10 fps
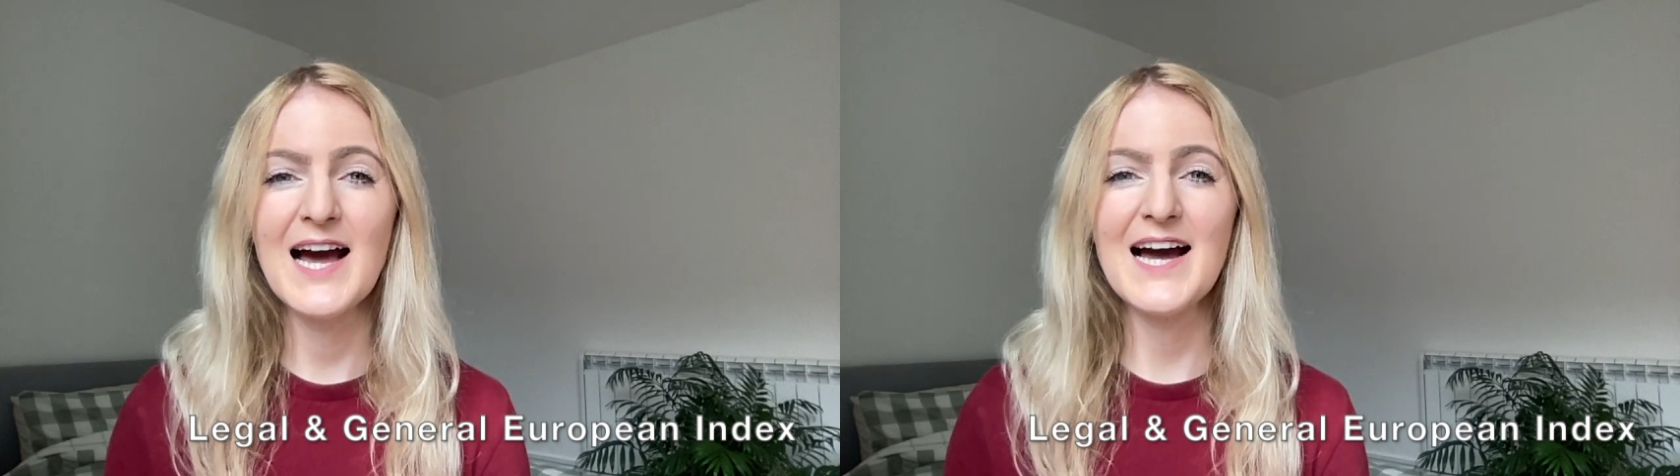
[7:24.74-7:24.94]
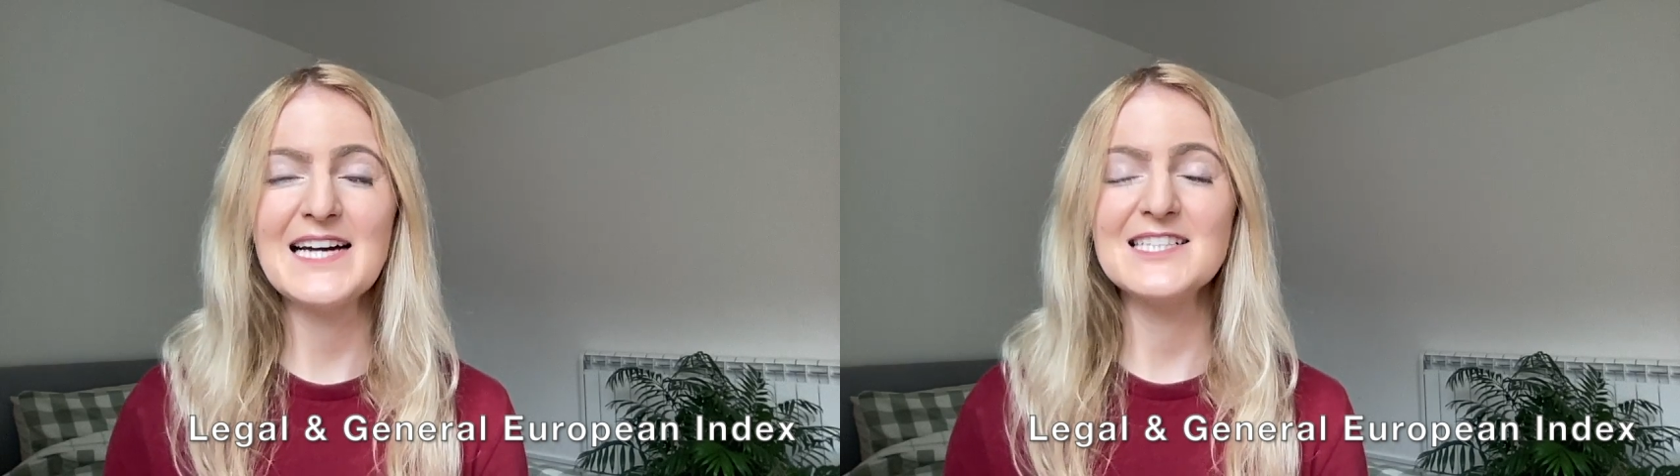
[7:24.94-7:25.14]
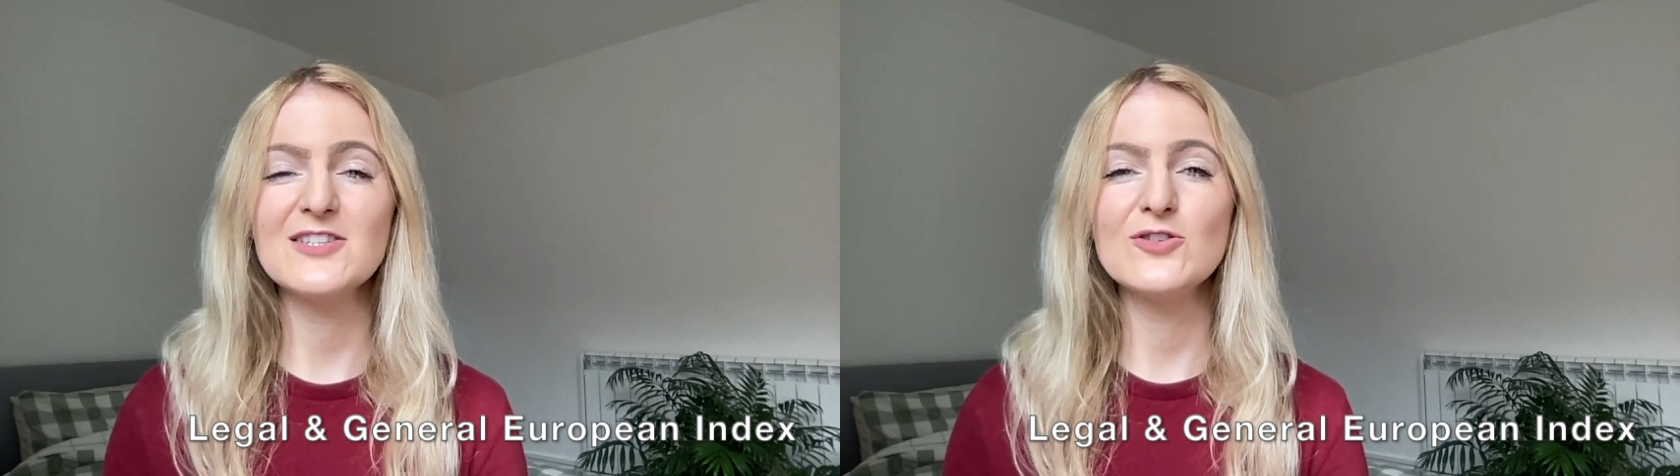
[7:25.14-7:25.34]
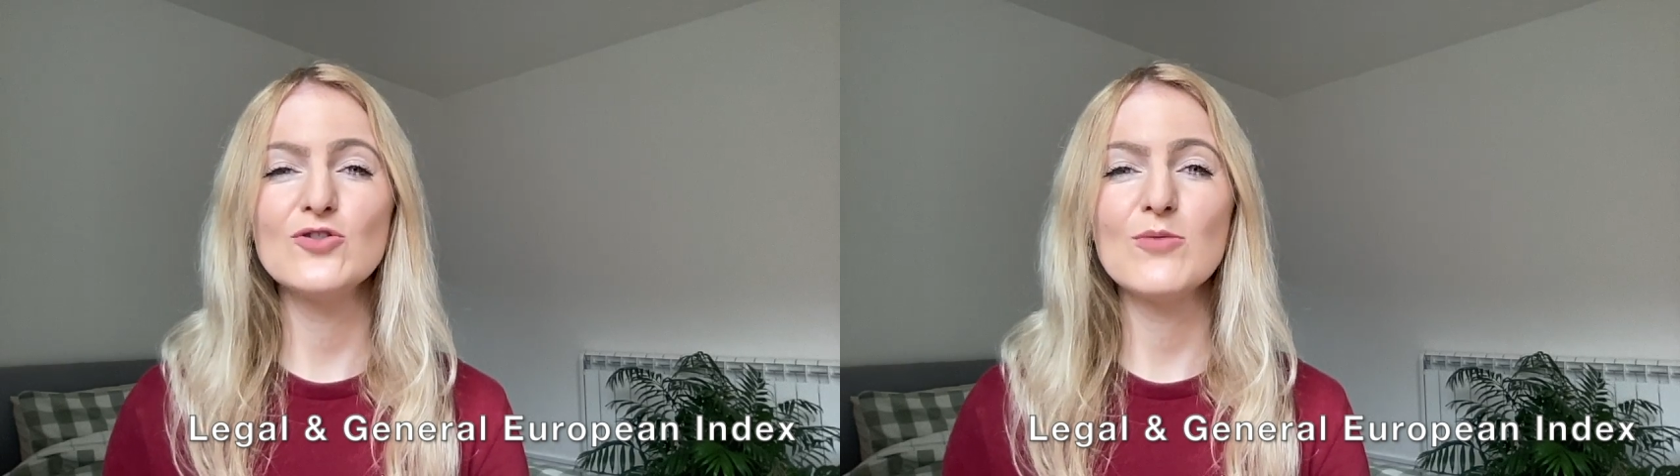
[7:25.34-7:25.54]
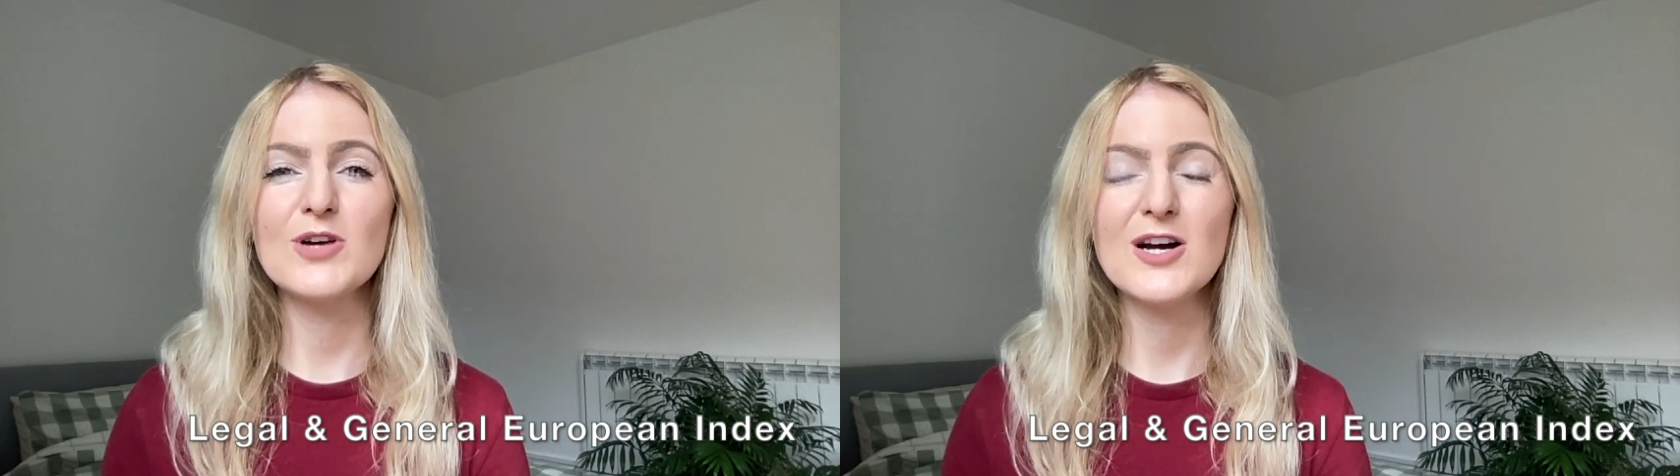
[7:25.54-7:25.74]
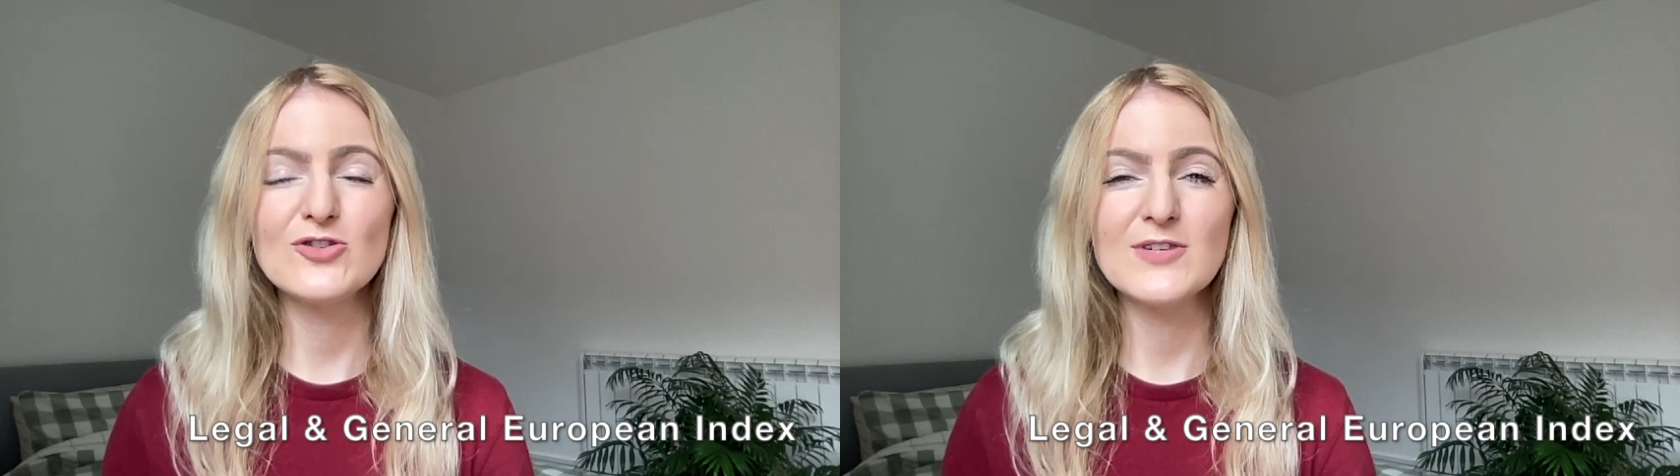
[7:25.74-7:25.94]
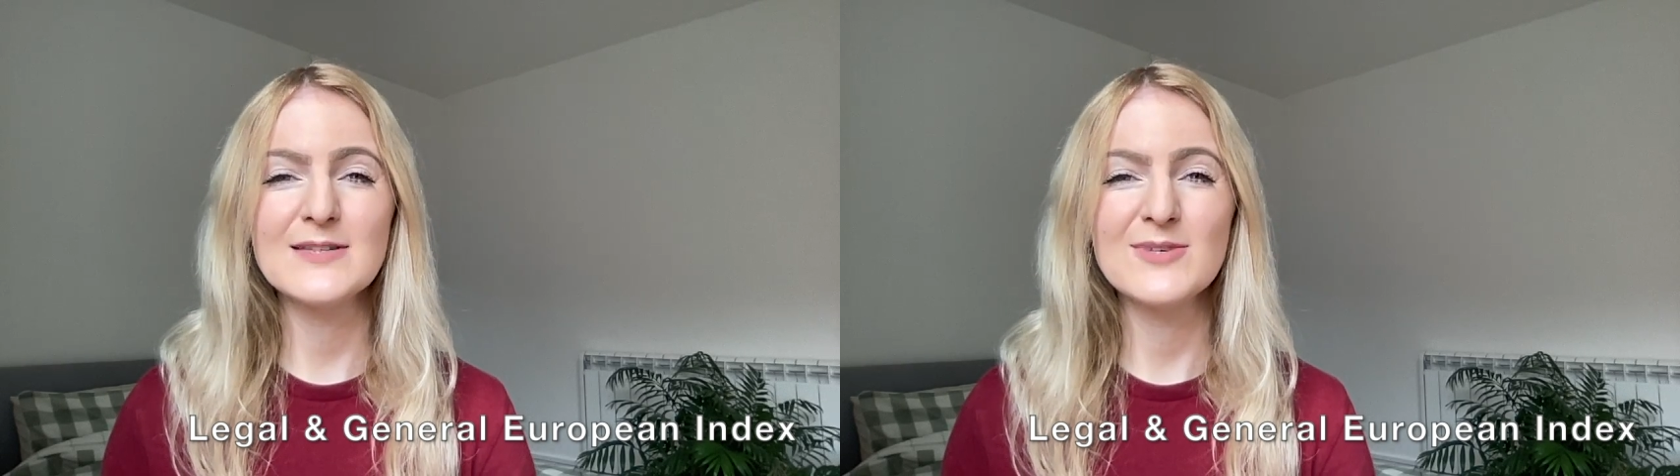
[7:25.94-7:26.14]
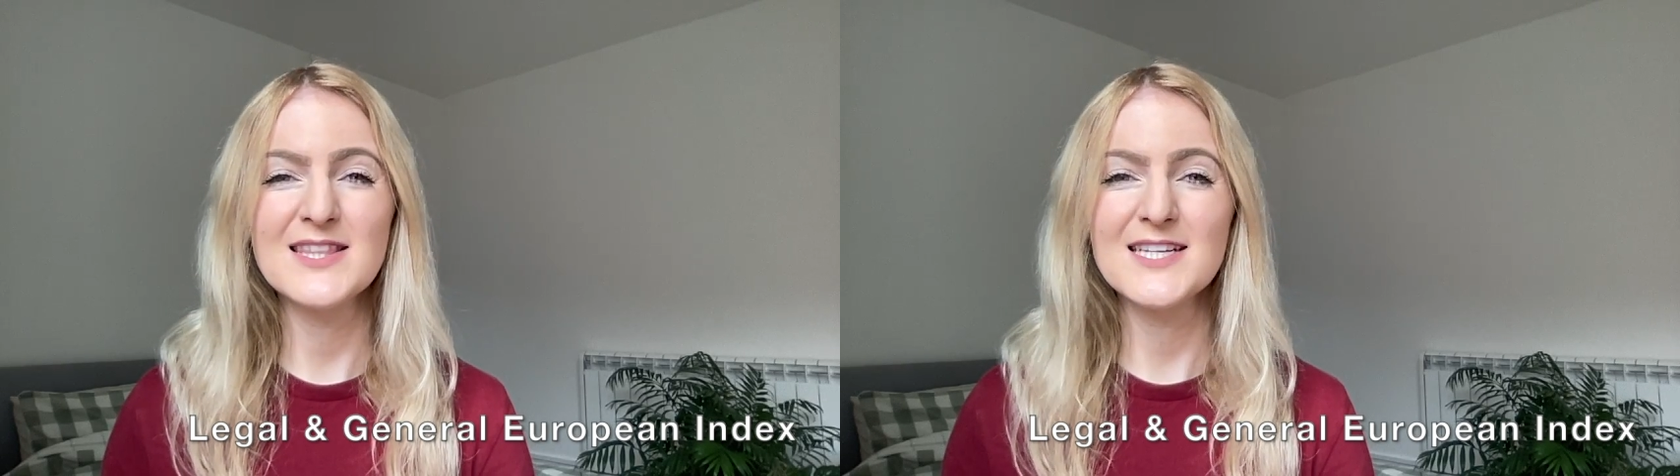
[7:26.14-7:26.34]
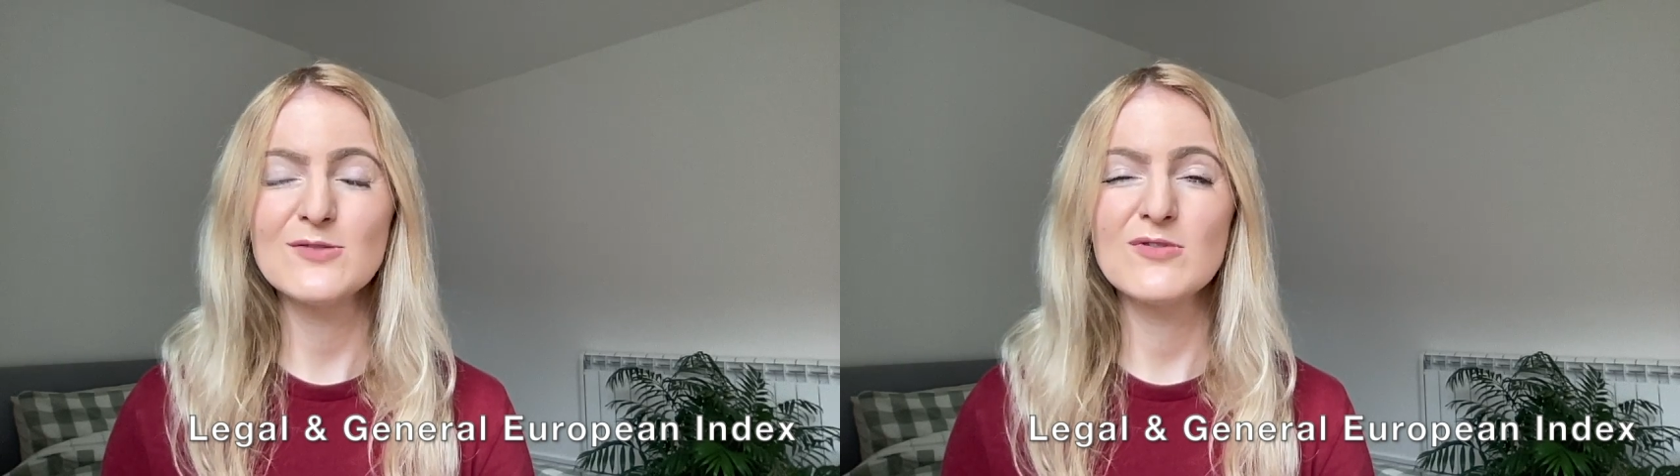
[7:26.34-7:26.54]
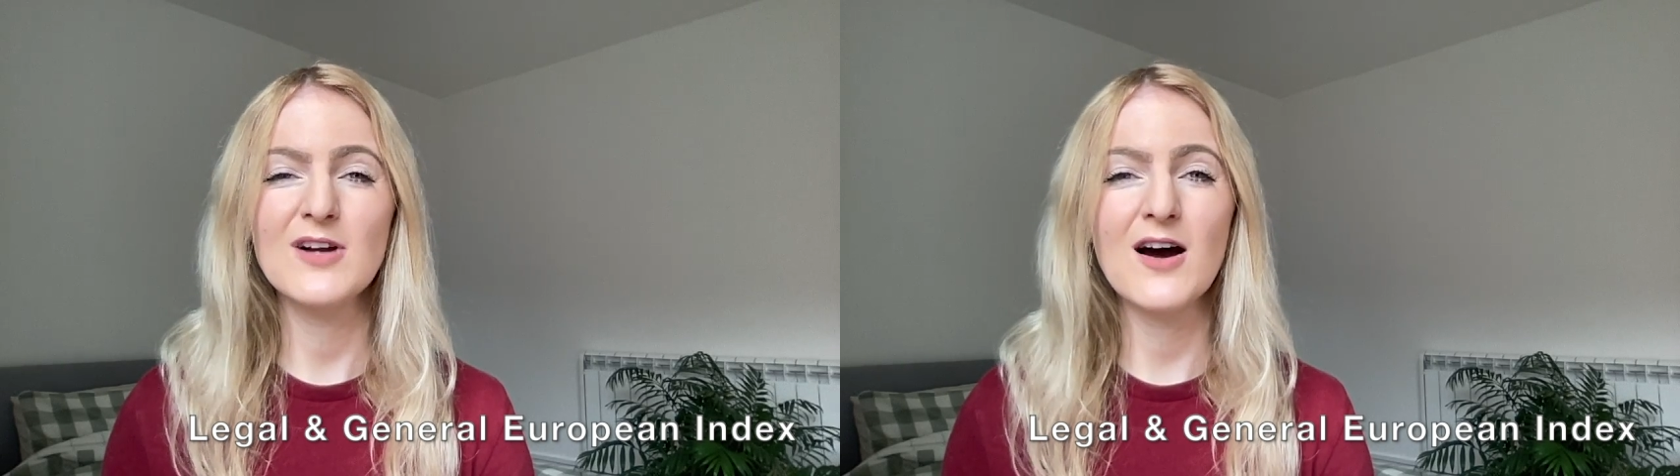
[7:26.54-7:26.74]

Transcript: and the top countries with this one